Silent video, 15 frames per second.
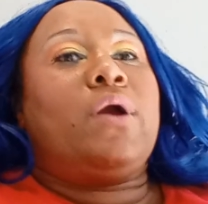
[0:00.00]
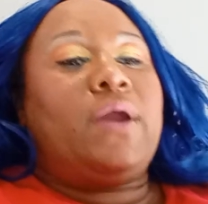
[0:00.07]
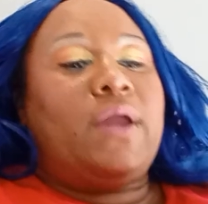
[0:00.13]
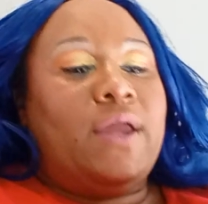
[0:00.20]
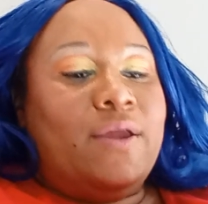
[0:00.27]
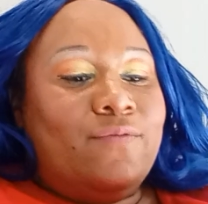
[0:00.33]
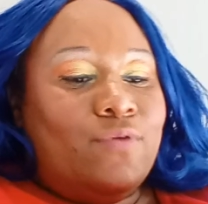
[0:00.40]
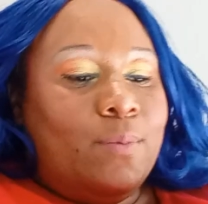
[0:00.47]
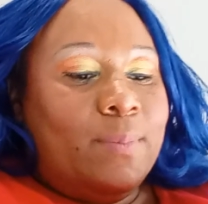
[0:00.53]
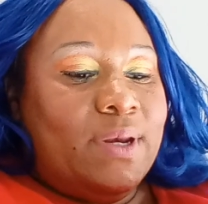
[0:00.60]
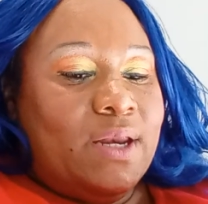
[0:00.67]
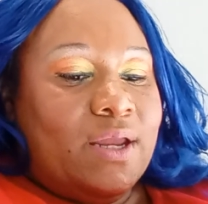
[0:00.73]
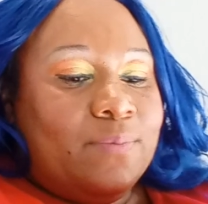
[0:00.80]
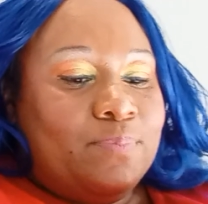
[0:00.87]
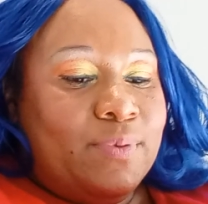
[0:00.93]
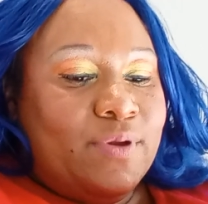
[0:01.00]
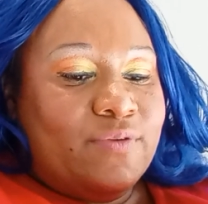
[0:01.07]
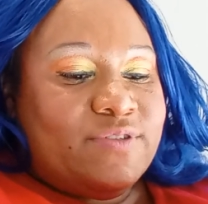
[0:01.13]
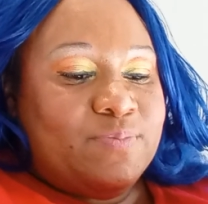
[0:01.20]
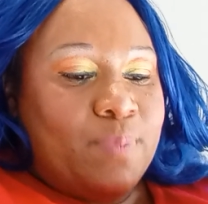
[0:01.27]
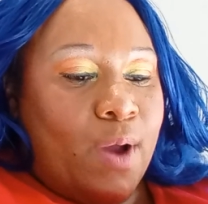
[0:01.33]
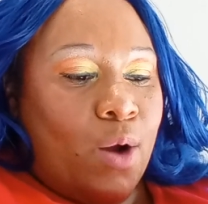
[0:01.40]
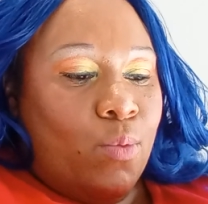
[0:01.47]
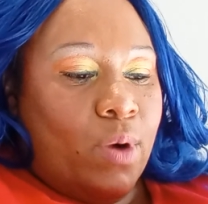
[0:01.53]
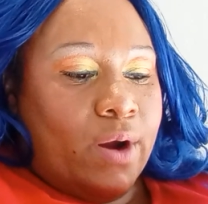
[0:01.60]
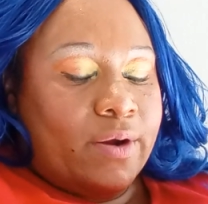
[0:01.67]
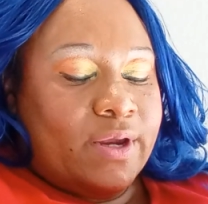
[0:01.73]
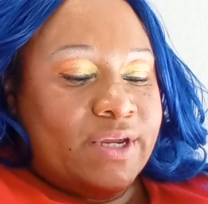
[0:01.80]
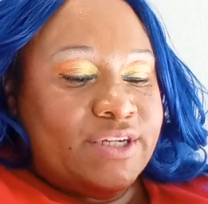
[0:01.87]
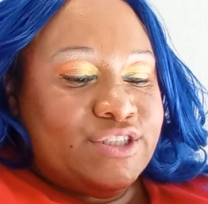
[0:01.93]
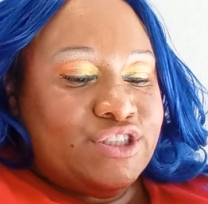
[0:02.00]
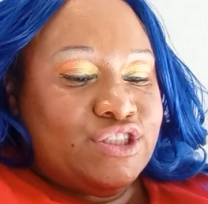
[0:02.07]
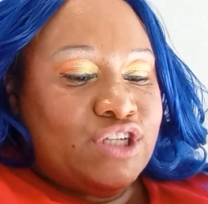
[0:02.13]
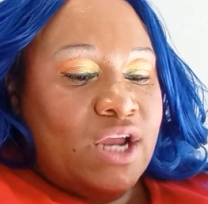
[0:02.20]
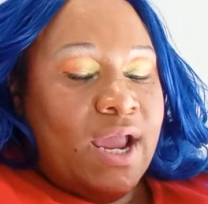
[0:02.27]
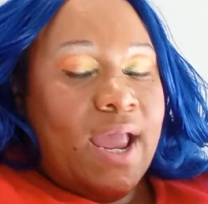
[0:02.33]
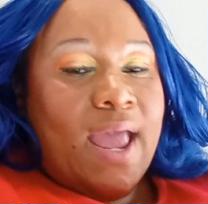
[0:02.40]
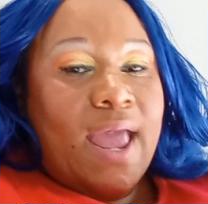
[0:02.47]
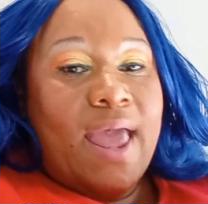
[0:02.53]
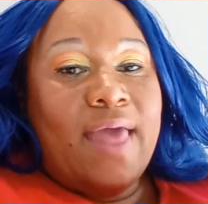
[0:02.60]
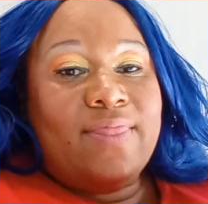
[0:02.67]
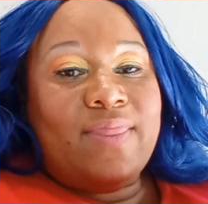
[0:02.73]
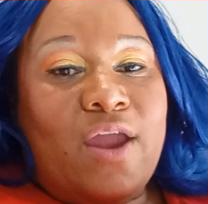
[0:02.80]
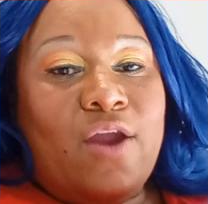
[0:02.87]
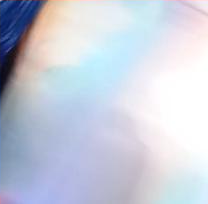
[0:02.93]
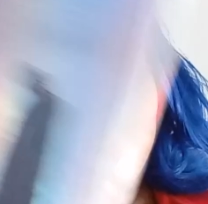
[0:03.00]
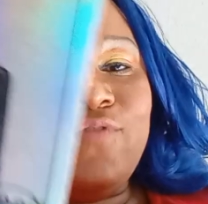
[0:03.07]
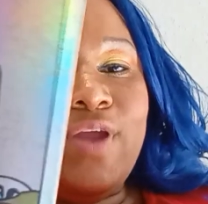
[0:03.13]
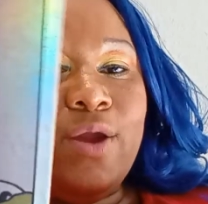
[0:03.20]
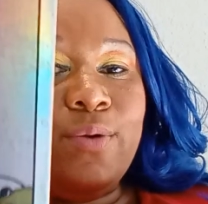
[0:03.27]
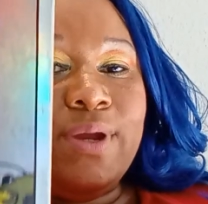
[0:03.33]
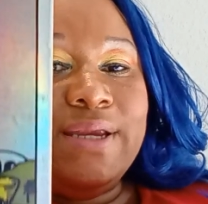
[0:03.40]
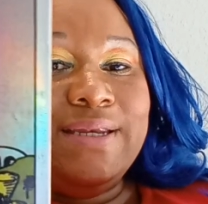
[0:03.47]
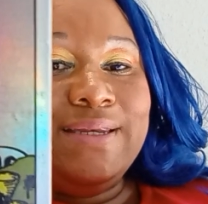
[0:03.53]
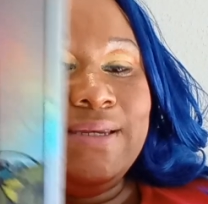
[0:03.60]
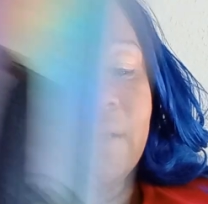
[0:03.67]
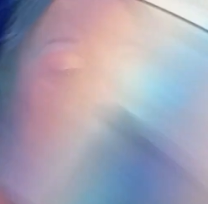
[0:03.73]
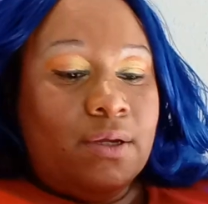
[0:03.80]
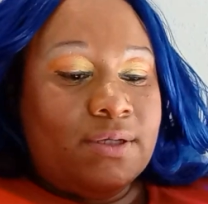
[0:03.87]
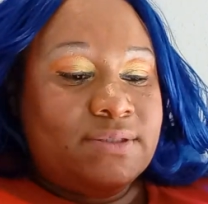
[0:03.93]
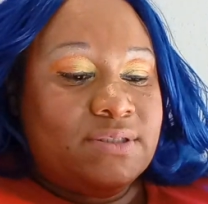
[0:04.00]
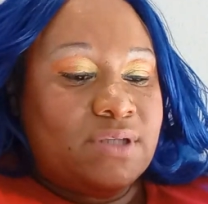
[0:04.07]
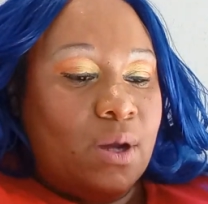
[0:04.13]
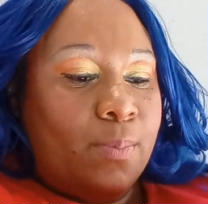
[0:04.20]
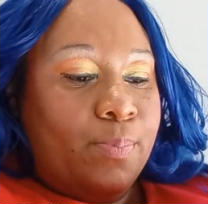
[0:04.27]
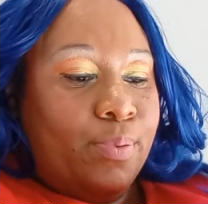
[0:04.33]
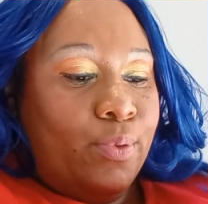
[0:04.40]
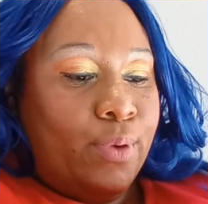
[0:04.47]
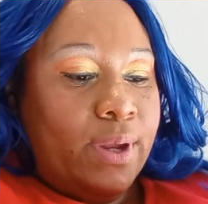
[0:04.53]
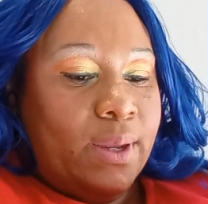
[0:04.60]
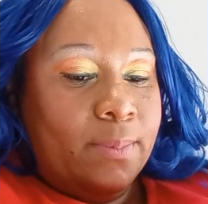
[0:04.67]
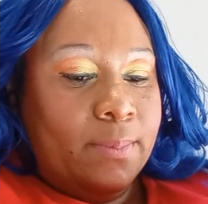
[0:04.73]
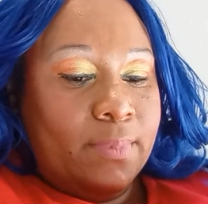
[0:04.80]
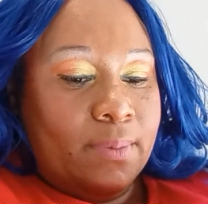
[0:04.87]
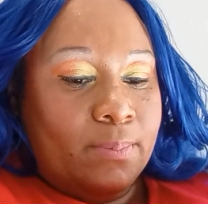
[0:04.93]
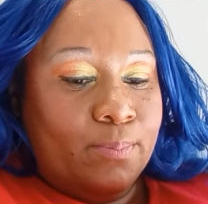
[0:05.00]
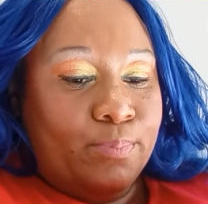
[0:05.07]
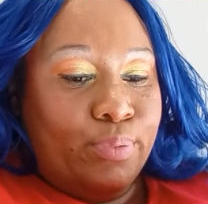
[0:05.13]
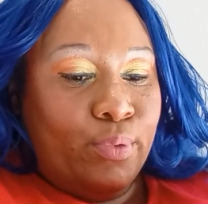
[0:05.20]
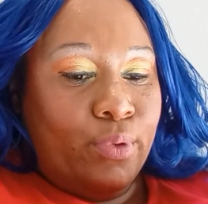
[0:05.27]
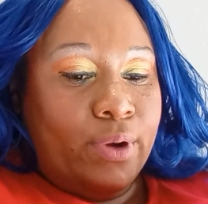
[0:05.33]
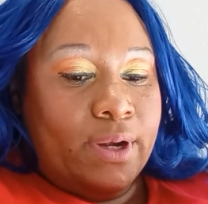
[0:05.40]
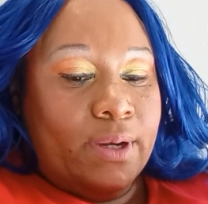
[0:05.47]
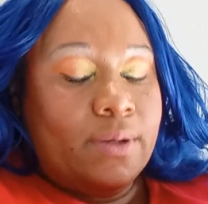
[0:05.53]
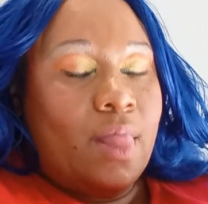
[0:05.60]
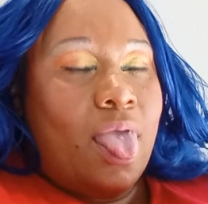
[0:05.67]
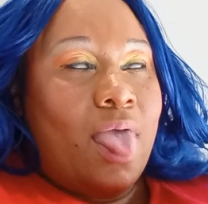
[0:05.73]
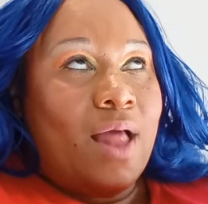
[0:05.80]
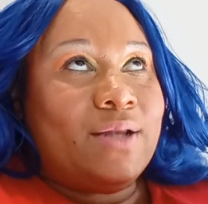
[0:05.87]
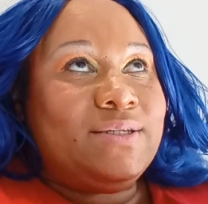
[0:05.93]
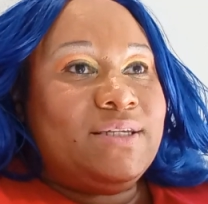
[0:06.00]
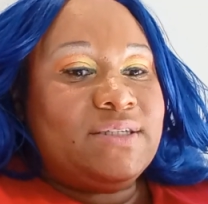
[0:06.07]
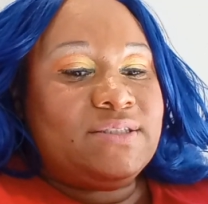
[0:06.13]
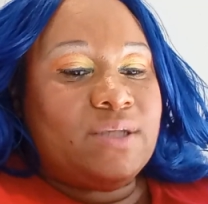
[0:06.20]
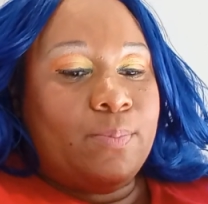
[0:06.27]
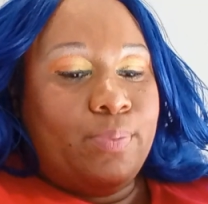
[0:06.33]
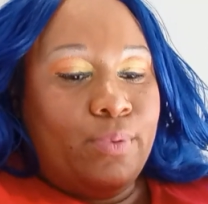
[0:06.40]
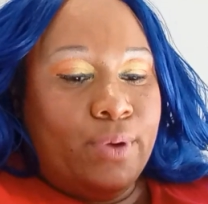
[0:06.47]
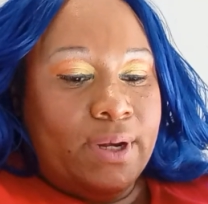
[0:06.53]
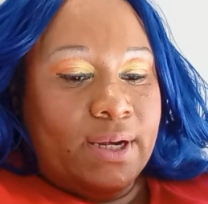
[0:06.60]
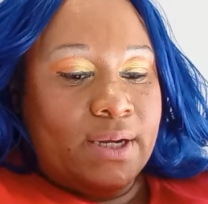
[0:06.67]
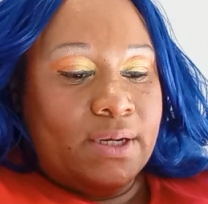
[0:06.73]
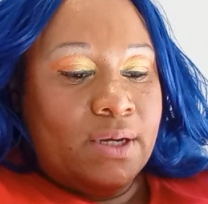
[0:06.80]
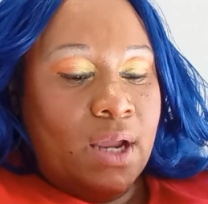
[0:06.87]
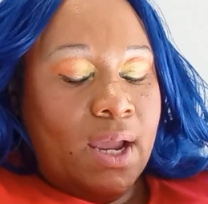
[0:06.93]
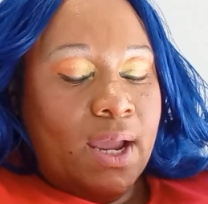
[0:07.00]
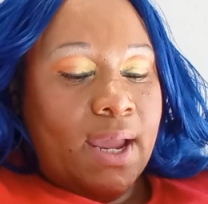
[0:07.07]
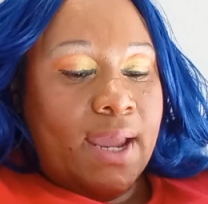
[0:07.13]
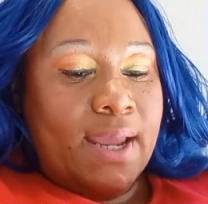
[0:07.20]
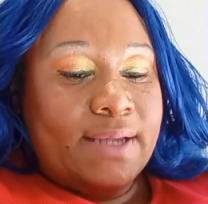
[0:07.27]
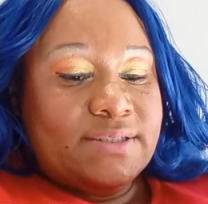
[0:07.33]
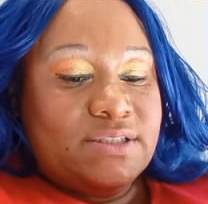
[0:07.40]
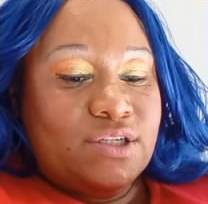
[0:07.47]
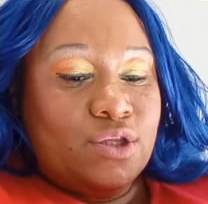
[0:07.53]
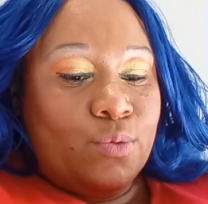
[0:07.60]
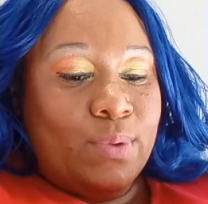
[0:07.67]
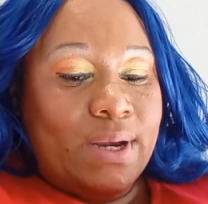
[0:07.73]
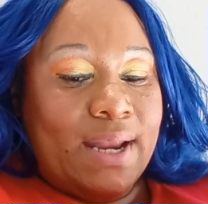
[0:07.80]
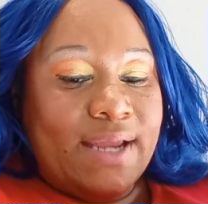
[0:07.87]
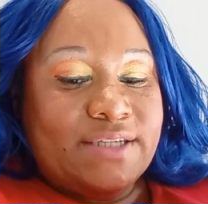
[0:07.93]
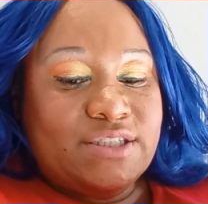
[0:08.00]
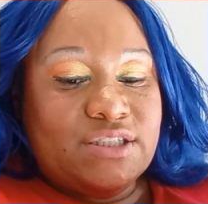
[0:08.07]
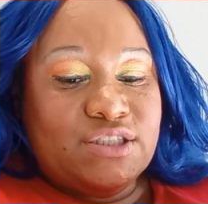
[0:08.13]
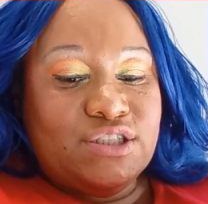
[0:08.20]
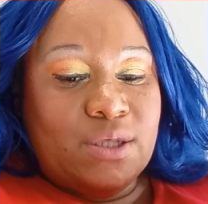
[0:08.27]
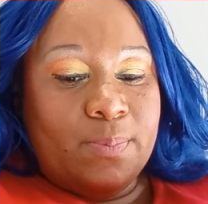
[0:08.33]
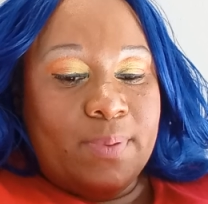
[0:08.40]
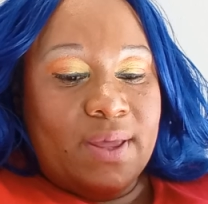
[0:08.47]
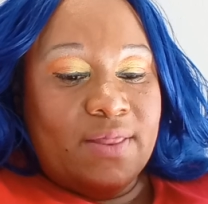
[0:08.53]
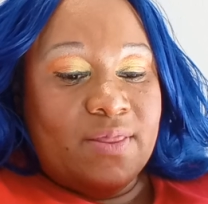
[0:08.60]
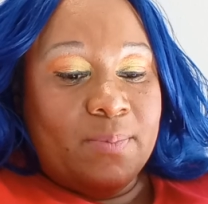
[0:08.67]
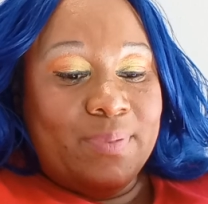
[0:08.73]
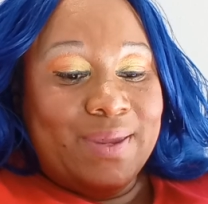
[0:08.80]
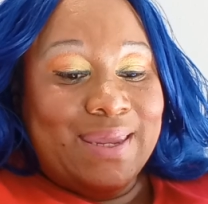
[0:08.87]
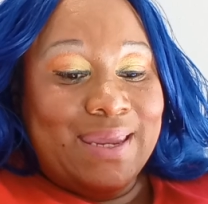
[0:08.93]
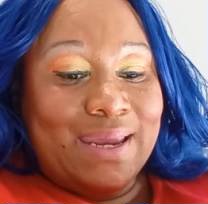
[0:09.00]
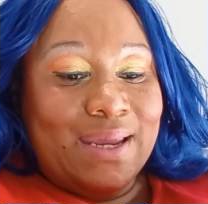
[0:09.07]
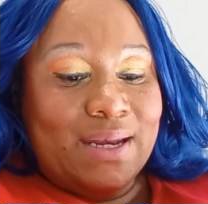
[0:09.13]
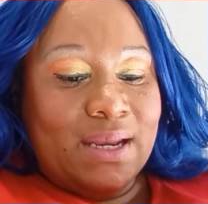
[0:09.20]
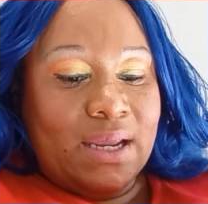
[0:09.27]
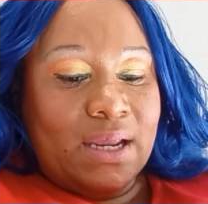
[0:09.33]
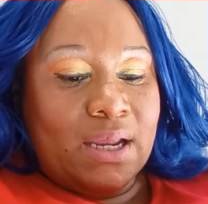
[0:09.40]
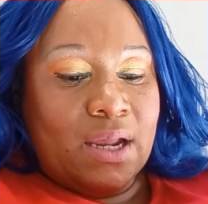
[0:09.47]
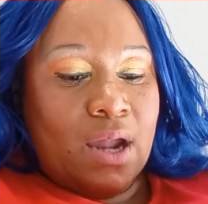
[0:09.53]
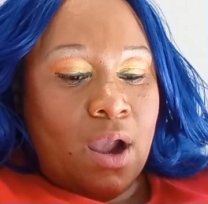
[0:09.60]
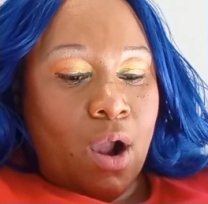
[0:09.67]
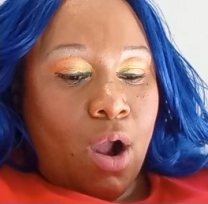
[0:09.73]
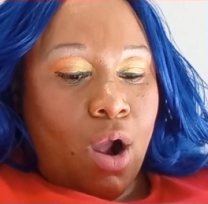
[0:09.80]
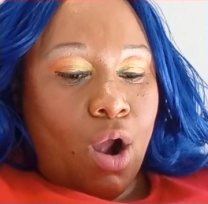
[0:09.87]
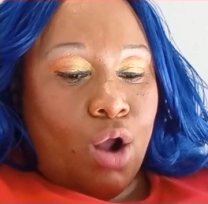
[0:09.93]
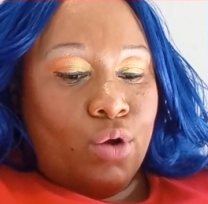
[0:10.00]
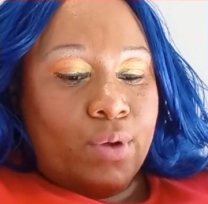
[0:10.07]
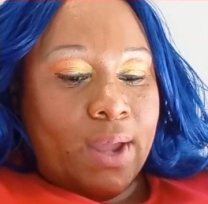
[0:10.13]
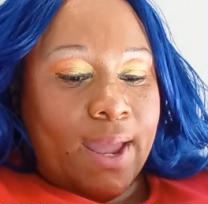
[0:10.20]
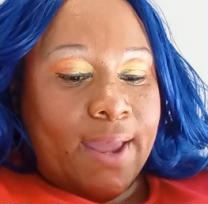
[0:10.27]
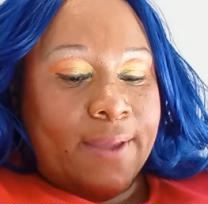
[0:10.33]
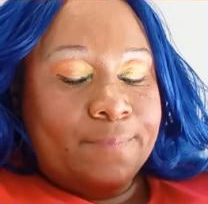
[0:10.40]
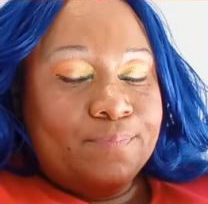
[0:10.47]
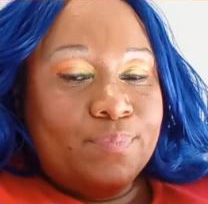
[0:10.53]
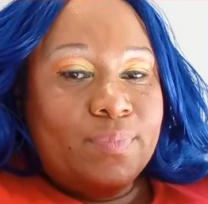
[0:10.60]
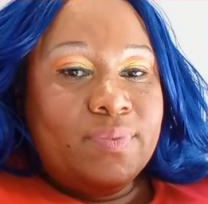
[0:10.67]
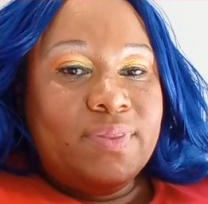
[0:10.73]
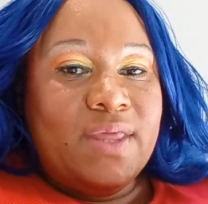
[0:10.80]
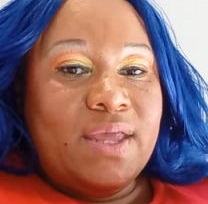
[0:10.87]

evil, manipulative, spell workish, and they very disappointed, disappointed into the relationship in the beginning. Okay, then